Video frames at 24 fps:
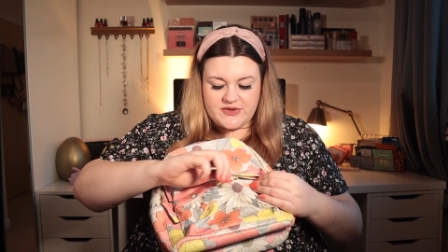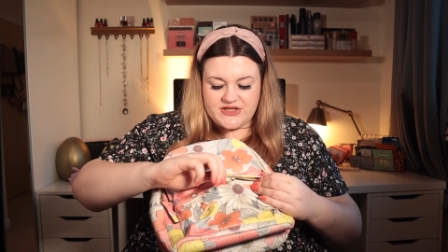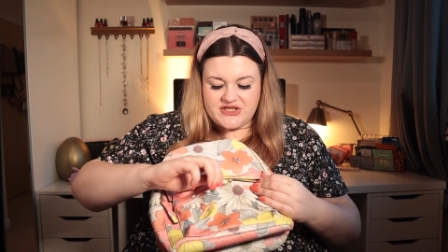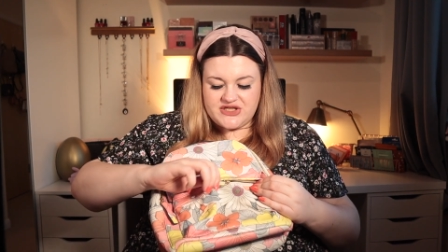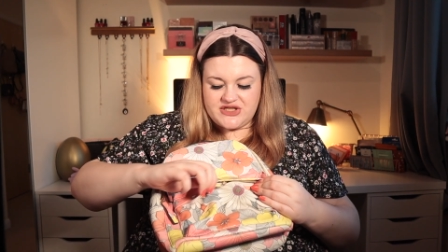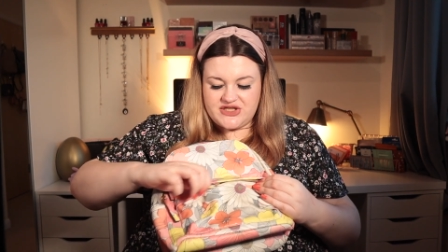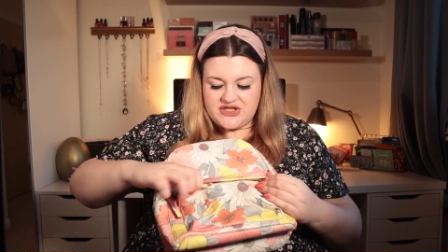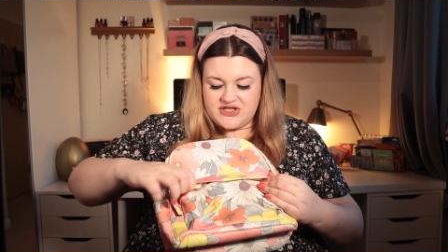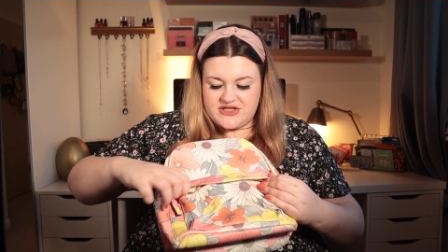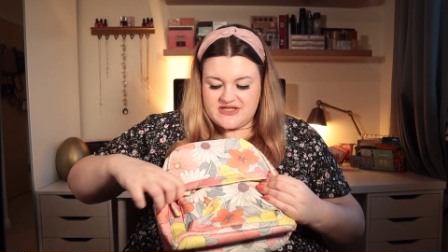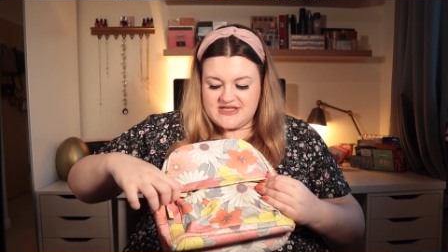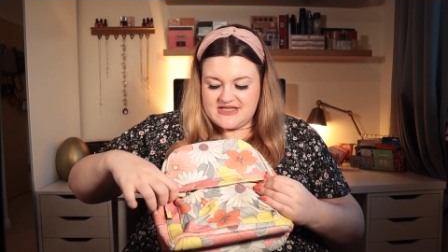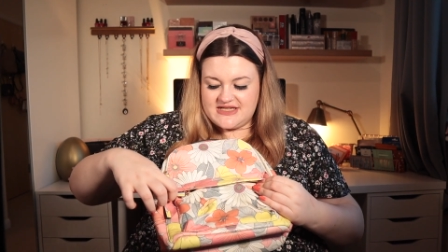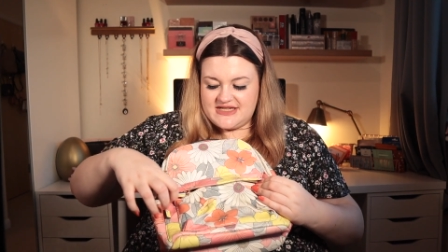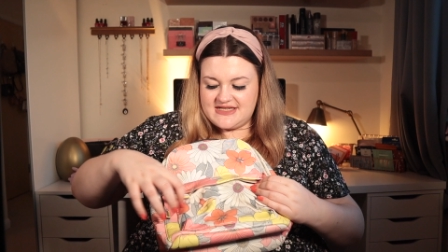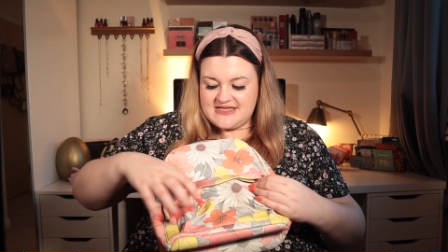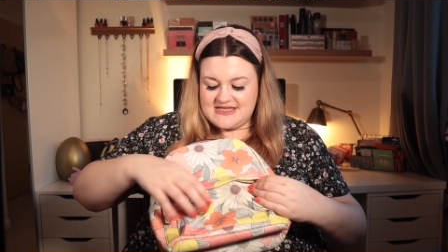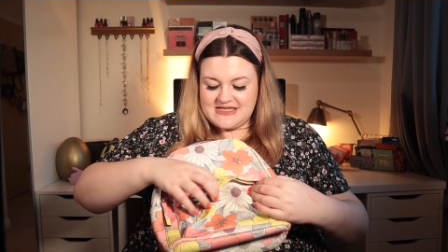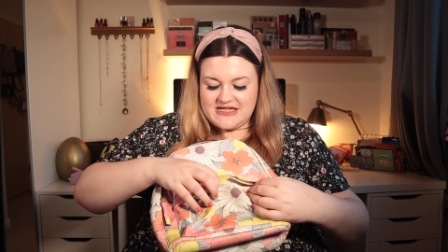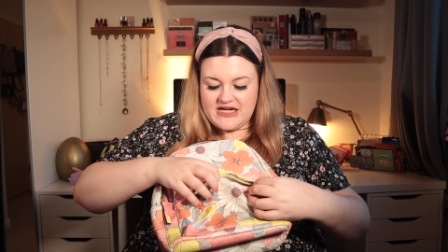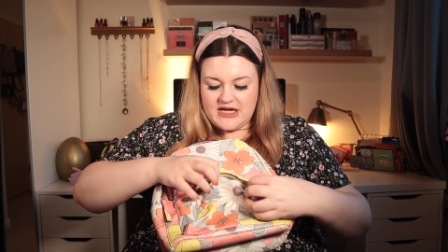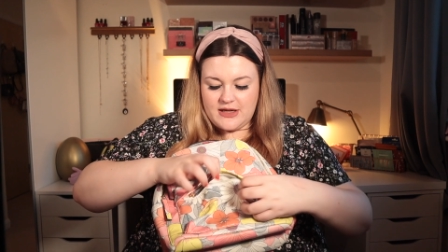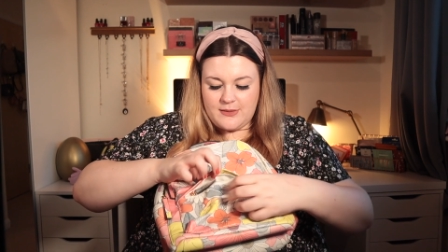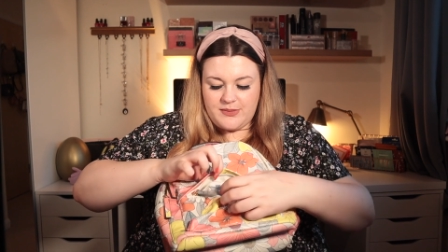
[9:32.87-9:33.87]
which is just
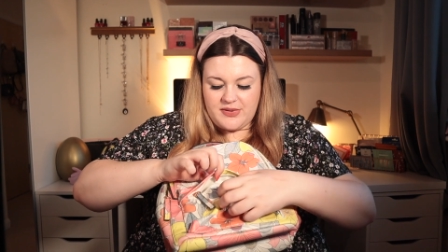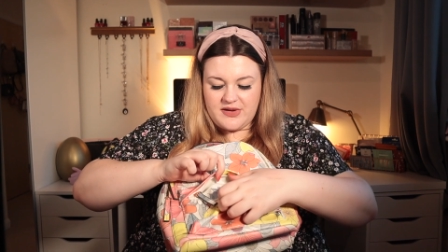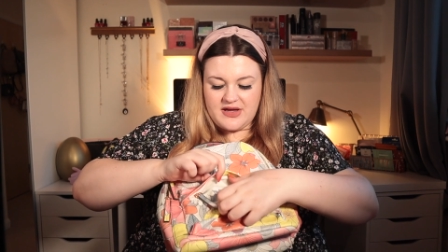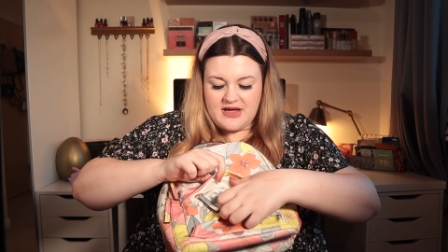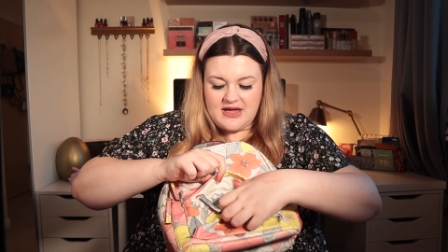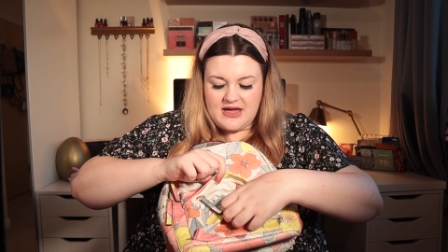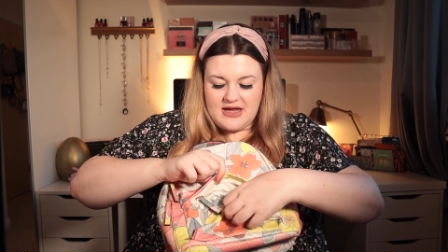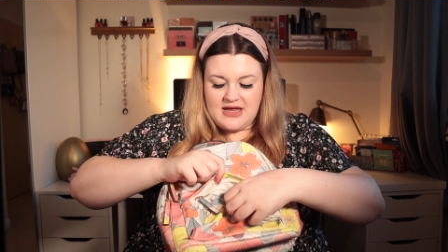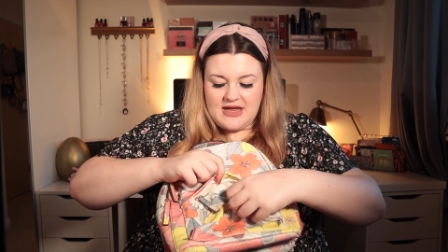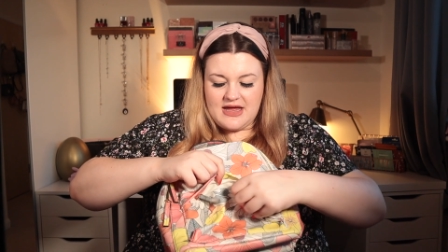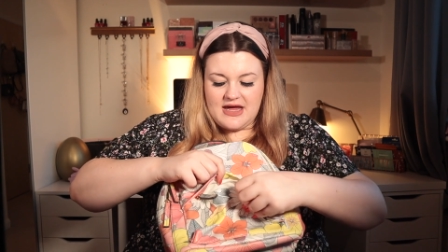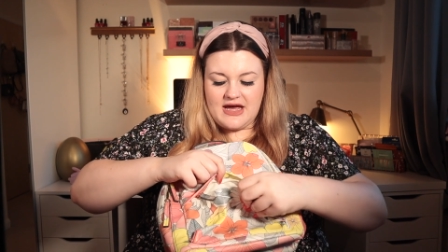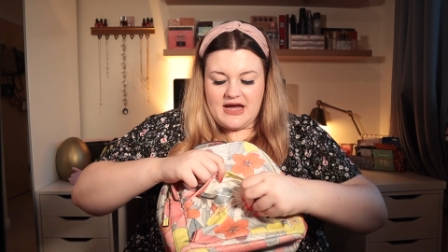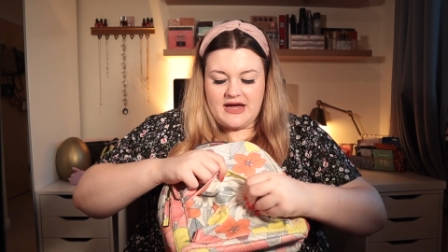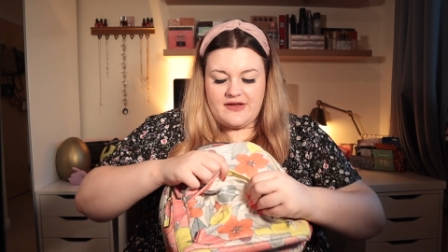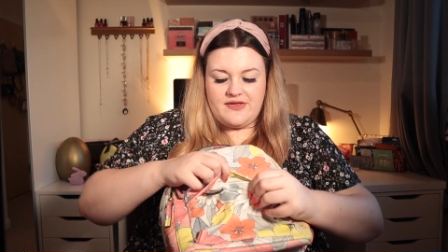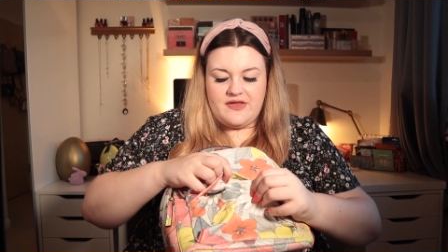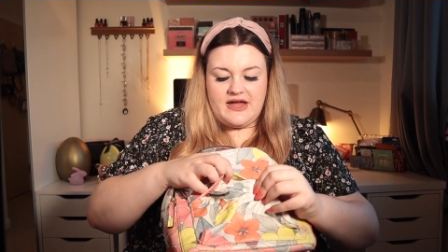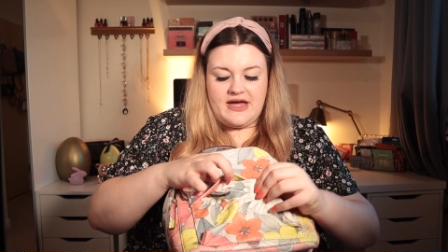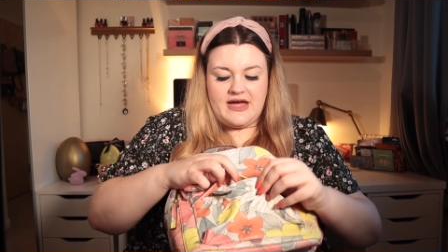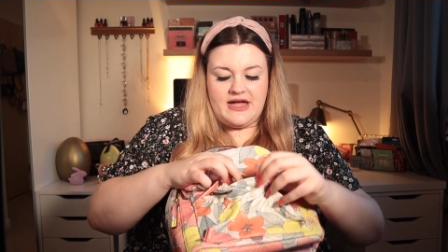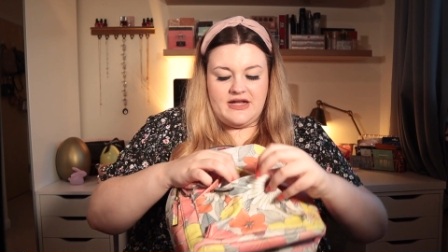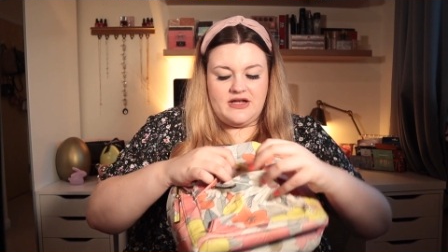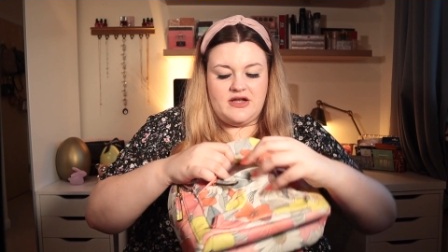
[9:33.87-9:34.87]
a zip,
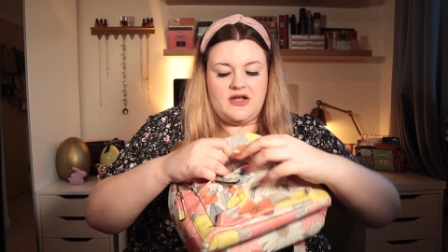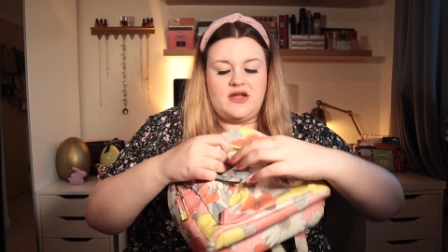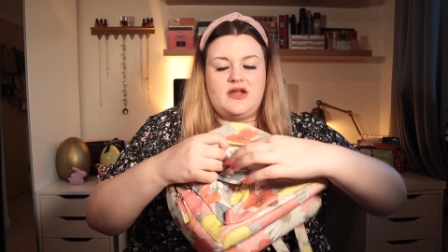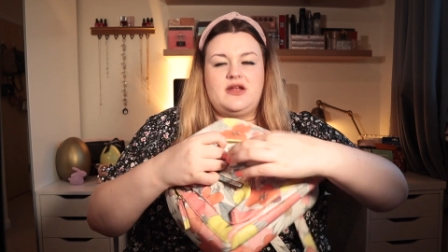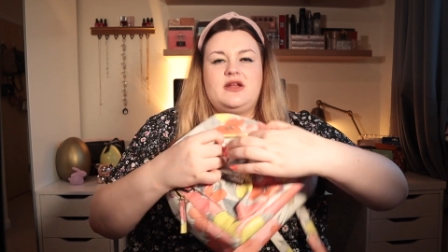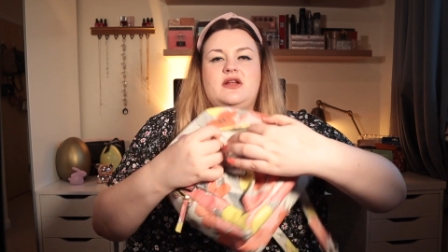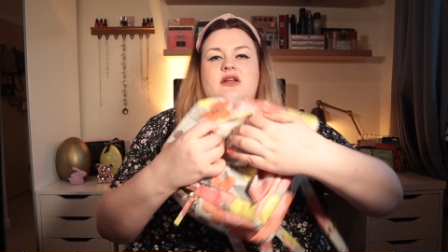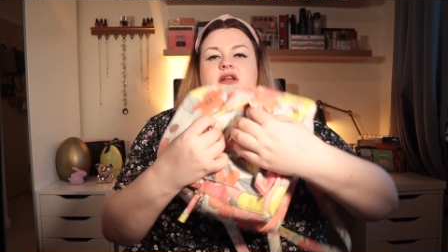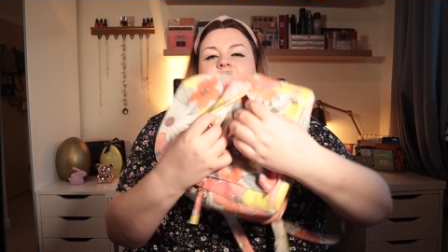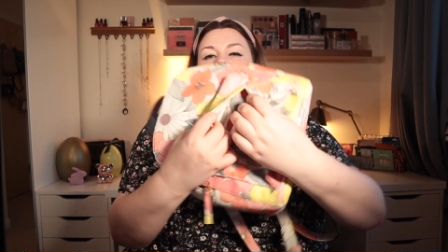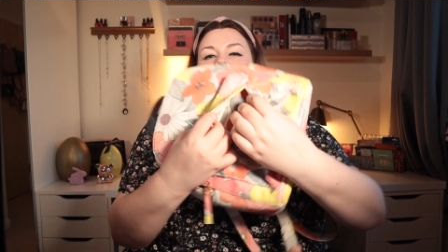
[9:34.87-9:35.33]
and then